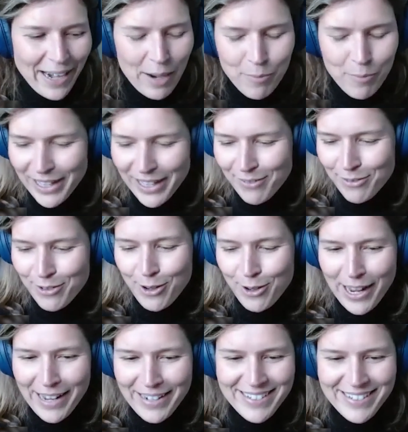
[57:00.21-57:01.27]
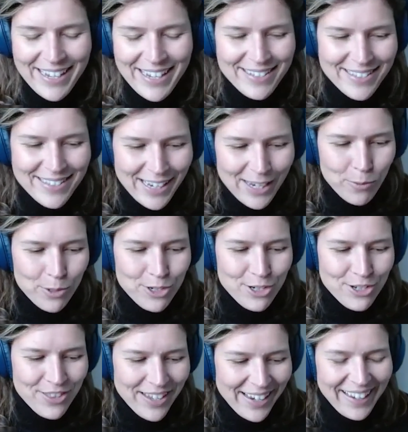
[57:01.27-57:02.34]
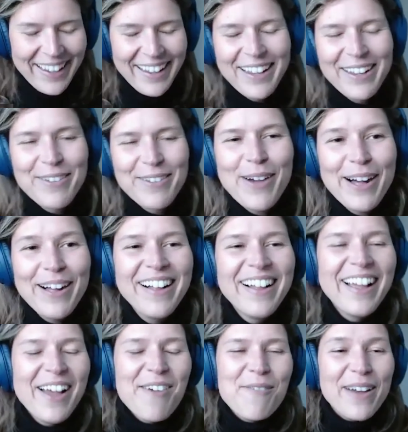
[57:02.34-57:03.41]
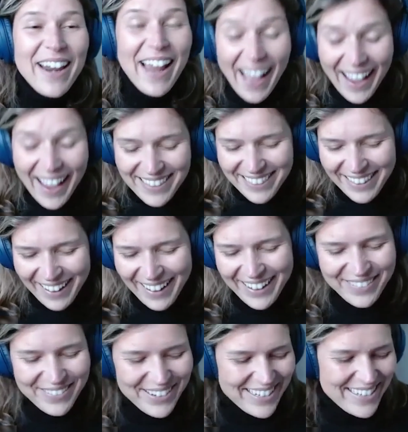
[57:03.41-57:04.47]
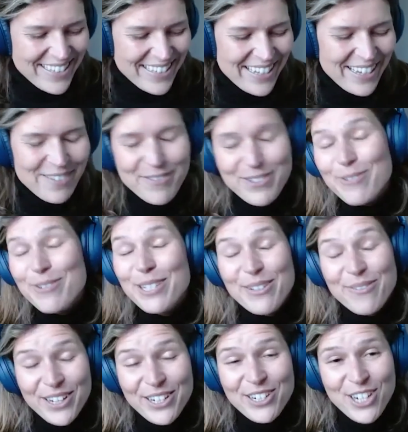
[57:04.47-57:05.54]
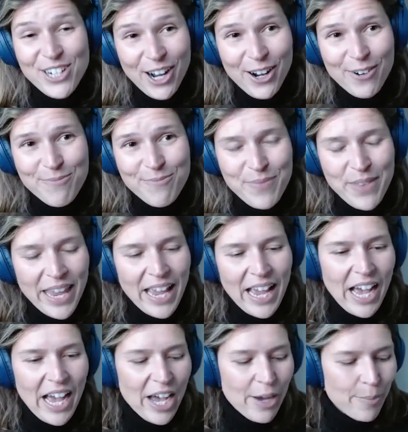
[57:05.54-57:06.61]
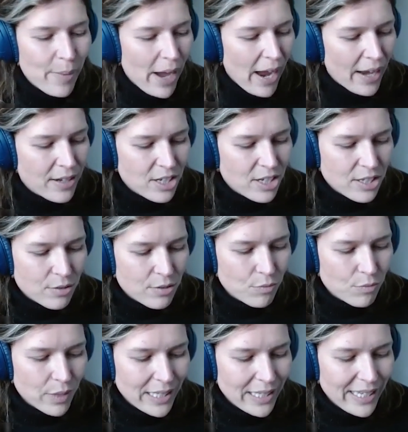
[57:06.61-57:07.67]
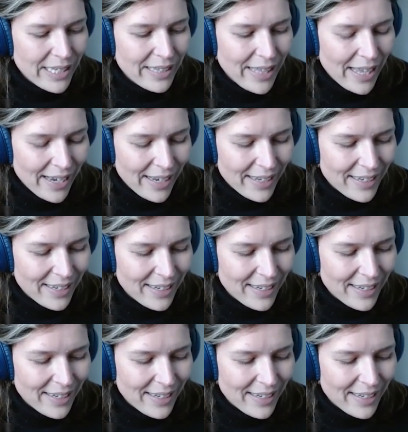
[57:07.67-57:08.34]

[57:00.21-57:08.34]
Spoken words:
I'm waiting for Craig to say, Z, what'd you think? Well, what I thought was it was a really fun show. I just really like